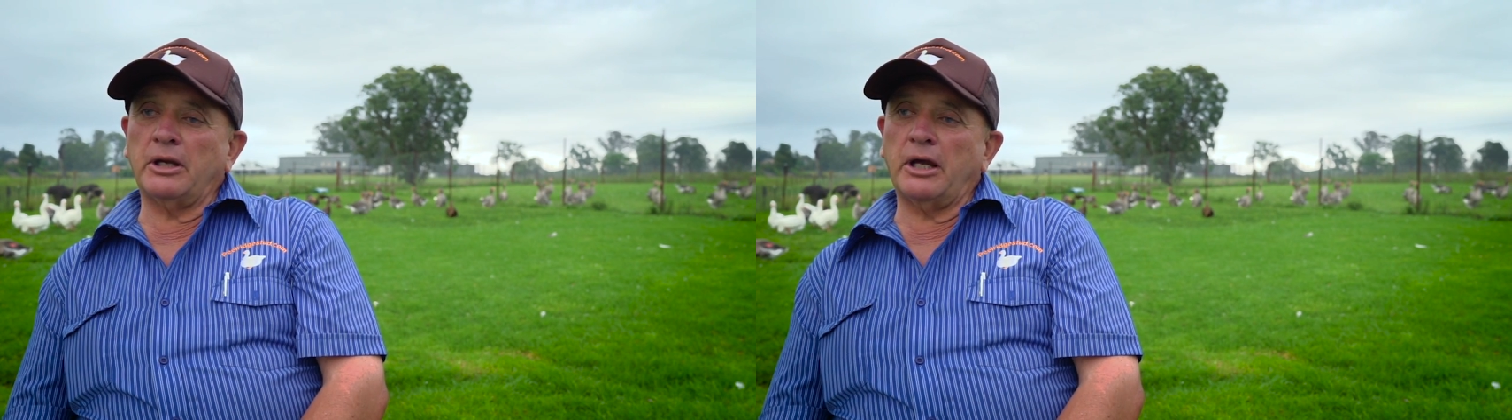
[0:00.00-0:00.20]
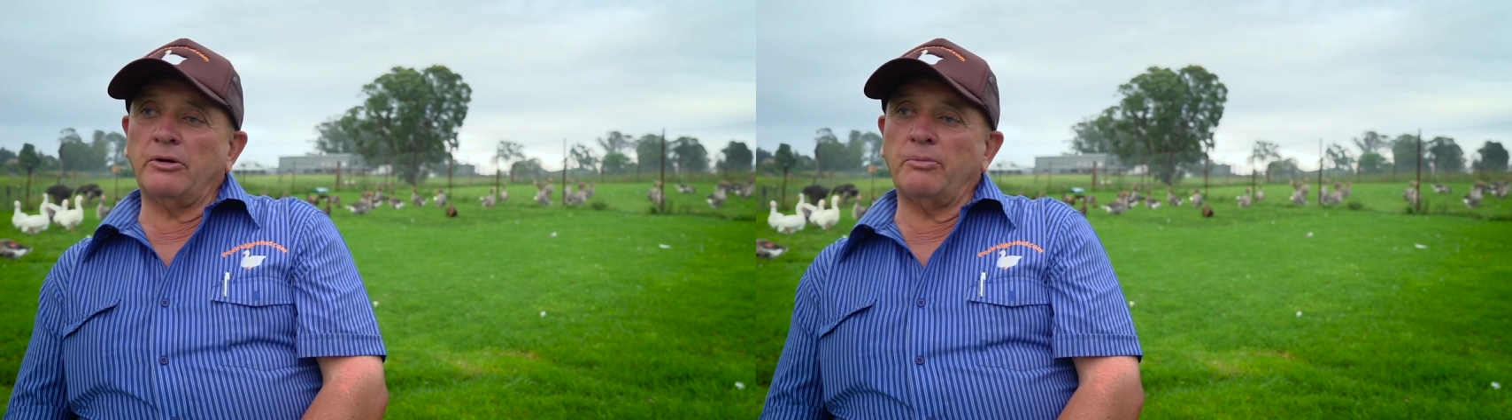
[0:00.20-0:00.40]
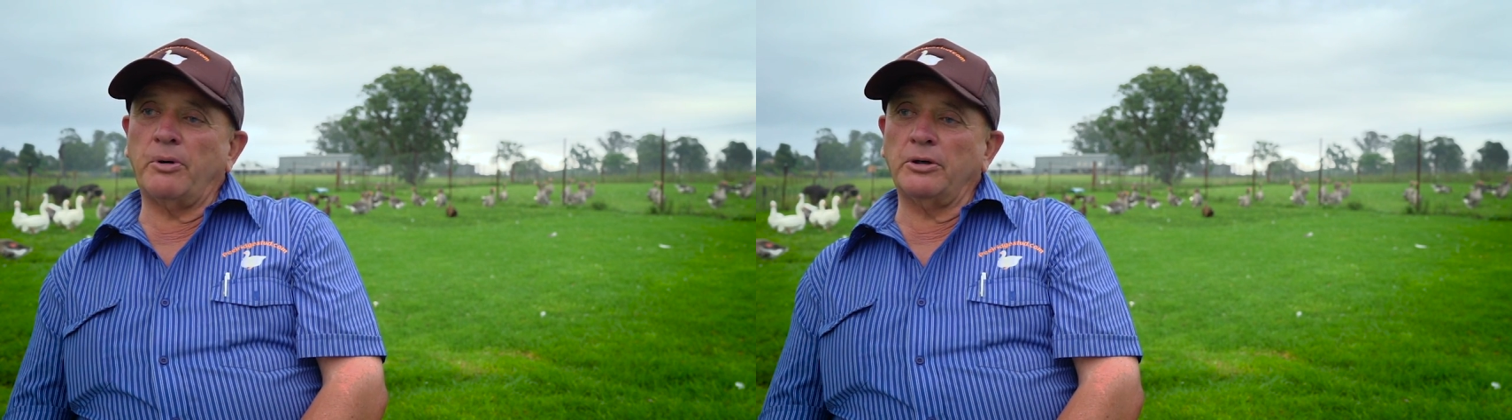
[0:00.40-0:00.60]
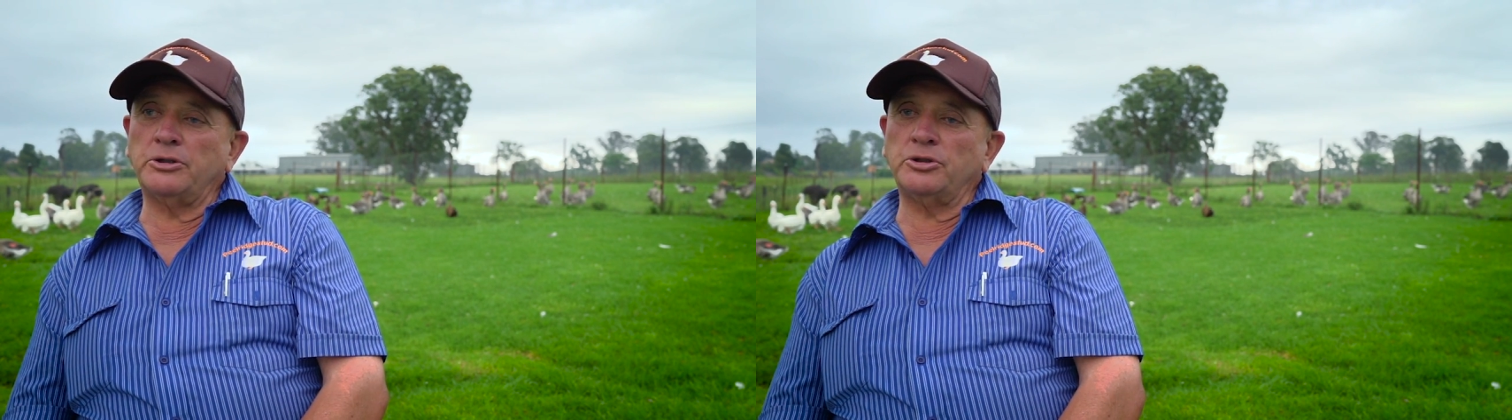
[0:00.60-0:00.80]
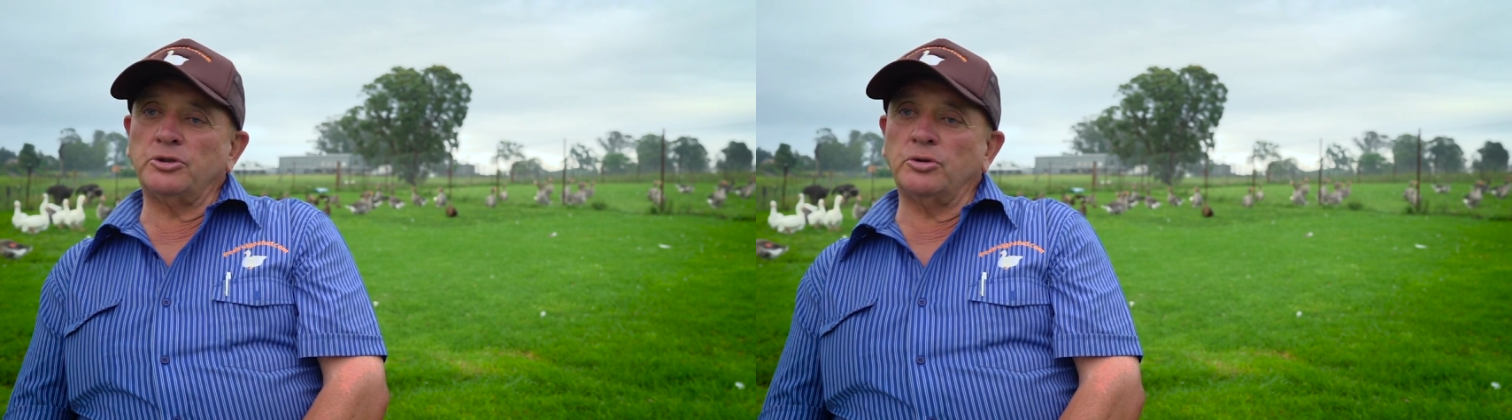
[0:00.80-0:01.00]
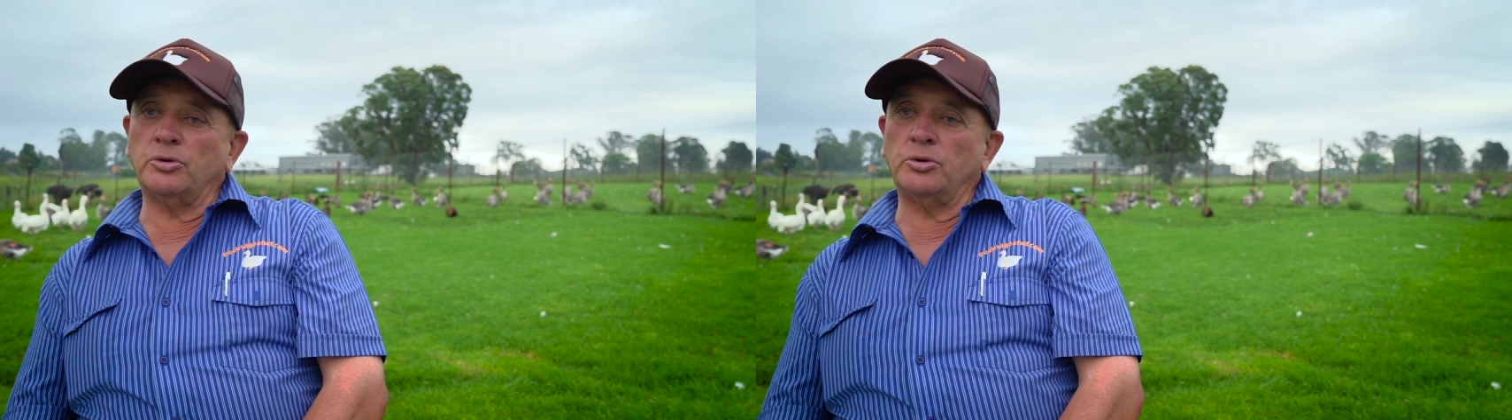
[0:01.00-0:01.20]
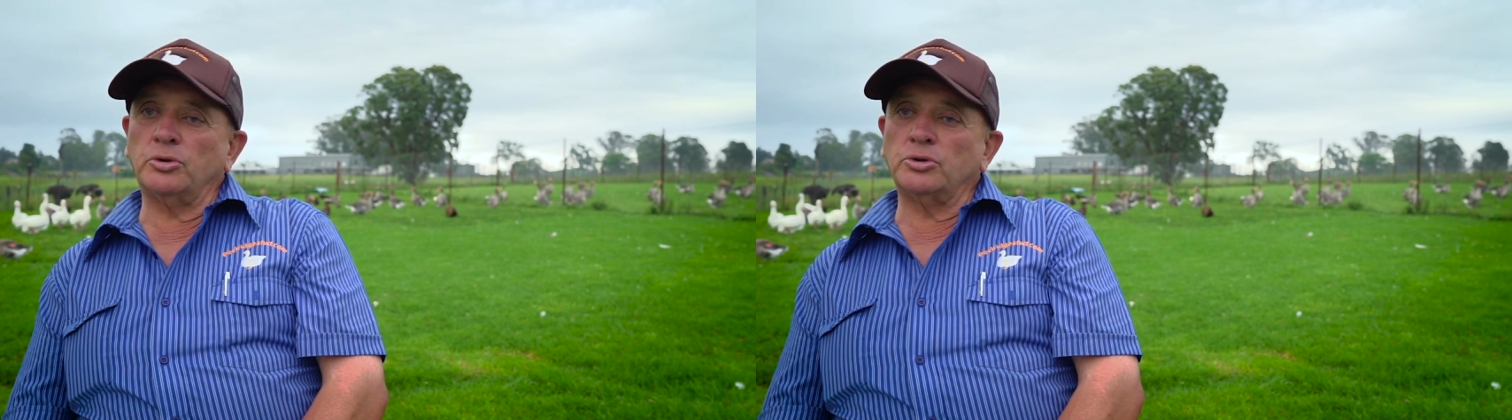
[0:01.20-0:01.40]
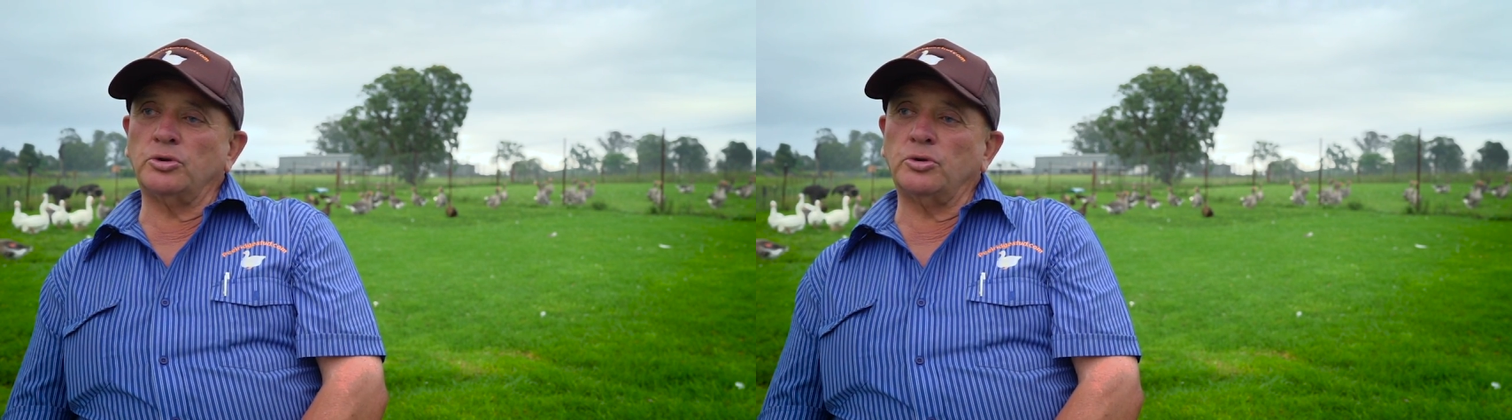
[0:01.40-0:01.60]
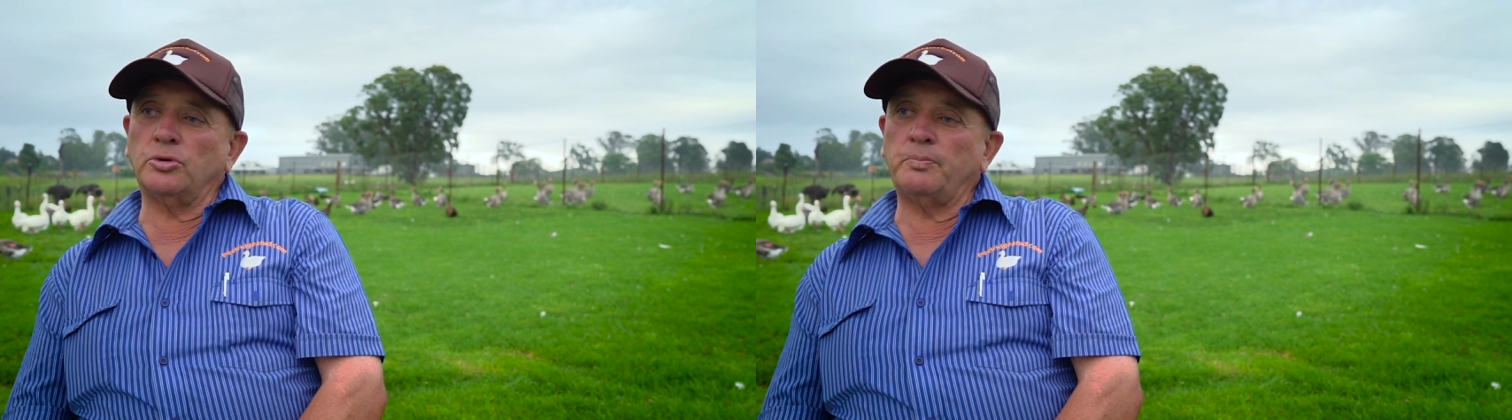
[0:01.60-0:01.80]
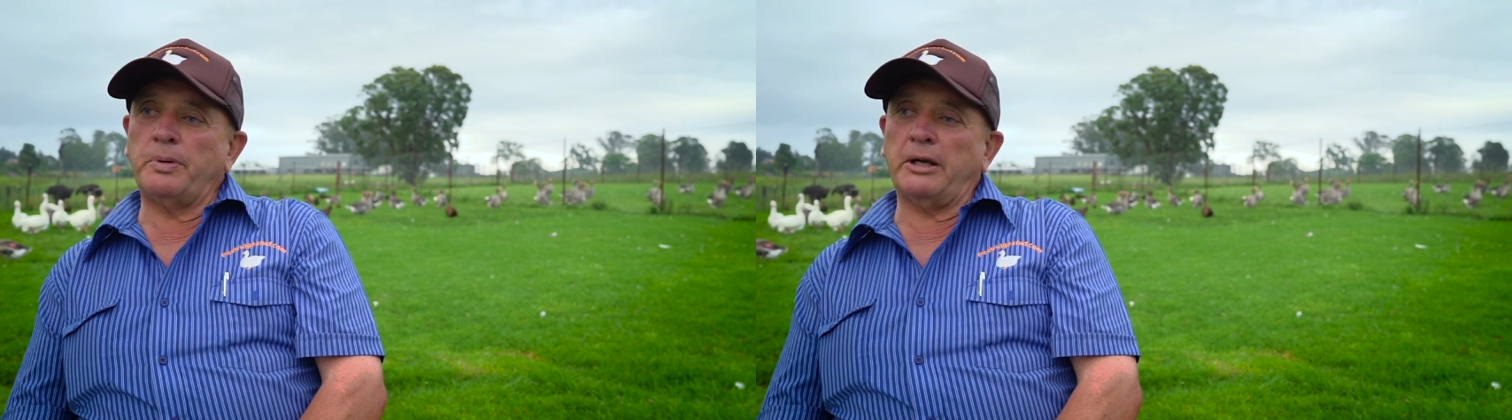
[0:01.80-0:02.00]
local produce stores
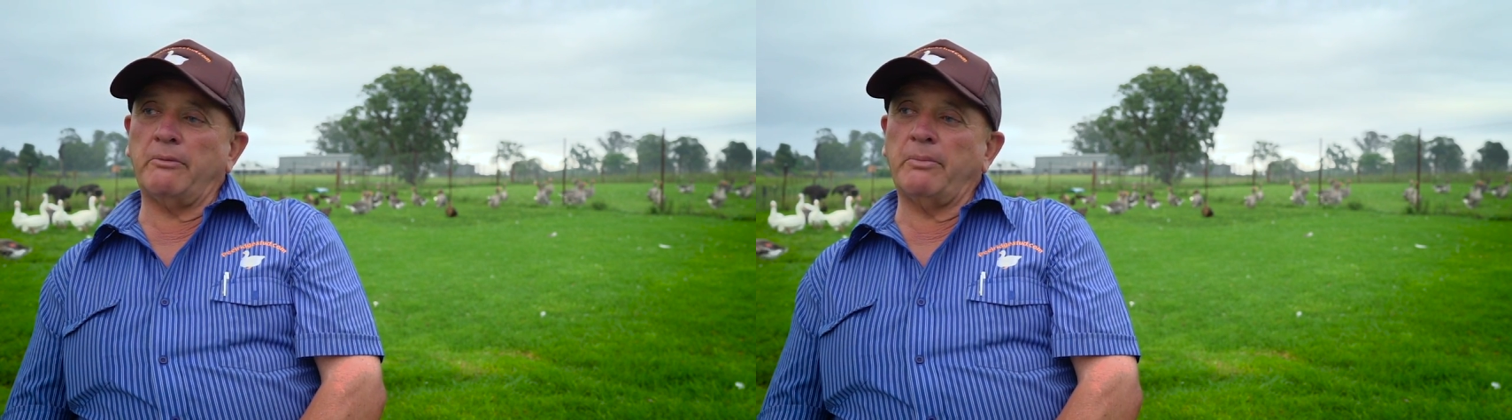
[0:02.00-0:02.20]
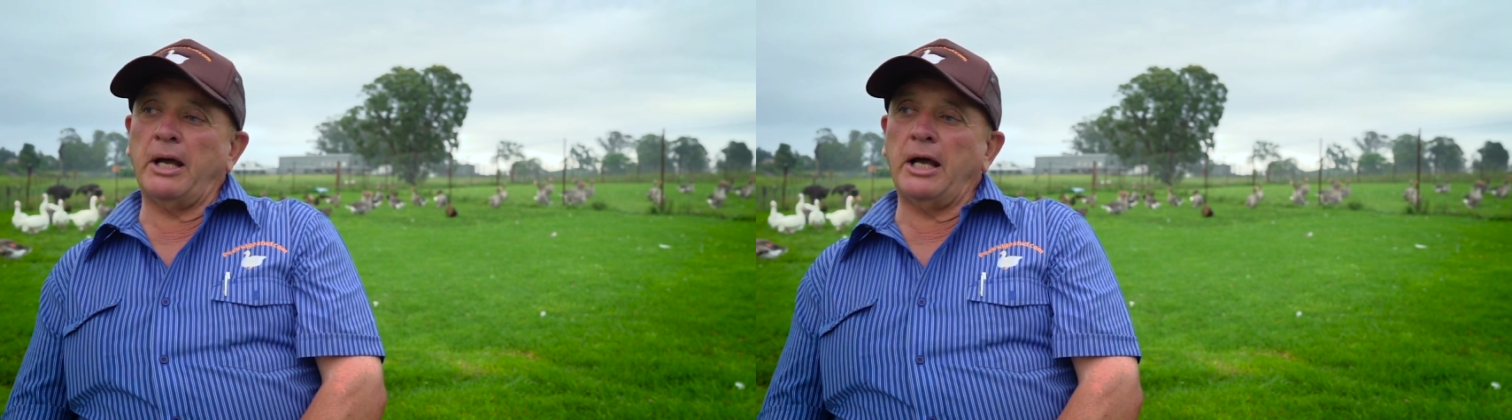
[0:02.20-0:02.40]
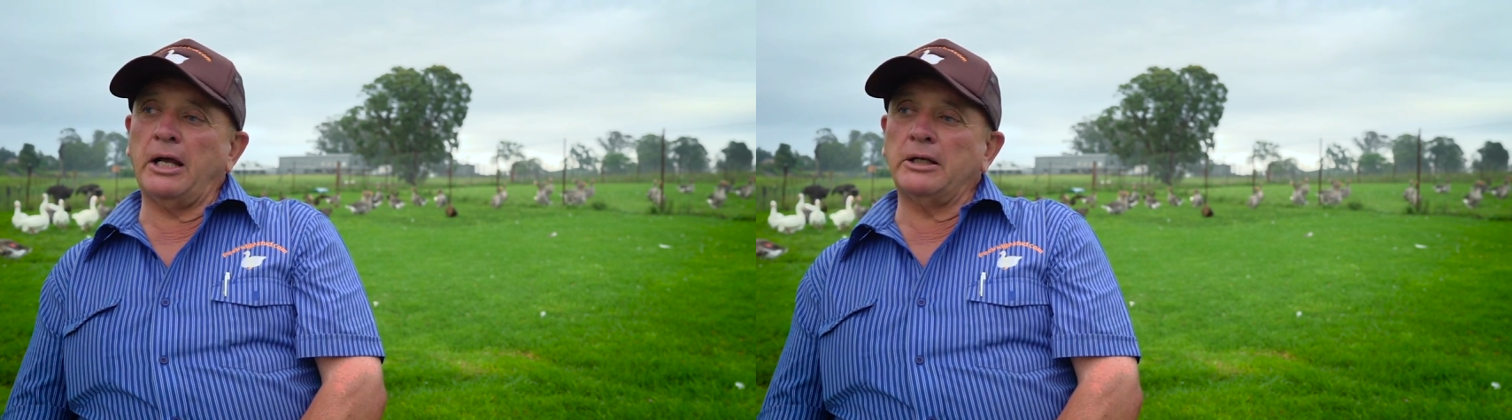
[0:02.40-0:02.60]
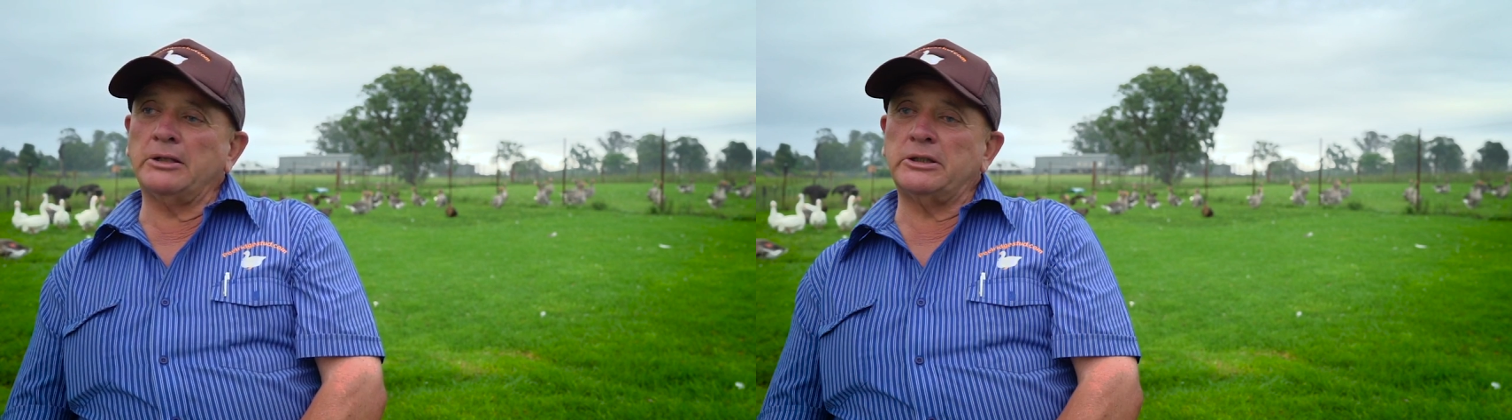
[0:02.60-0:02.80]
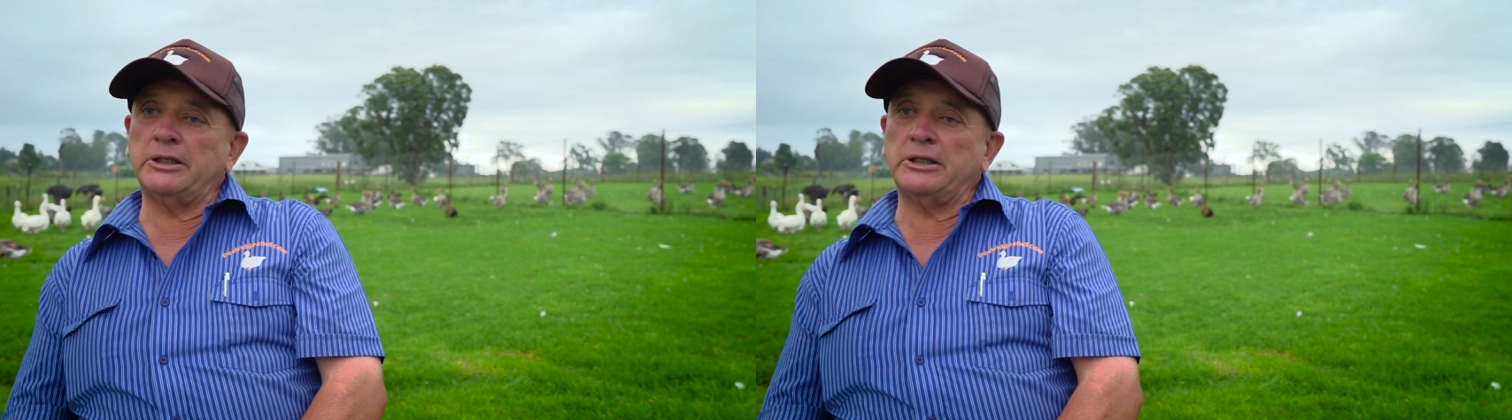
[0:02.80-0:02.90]
or pet barns,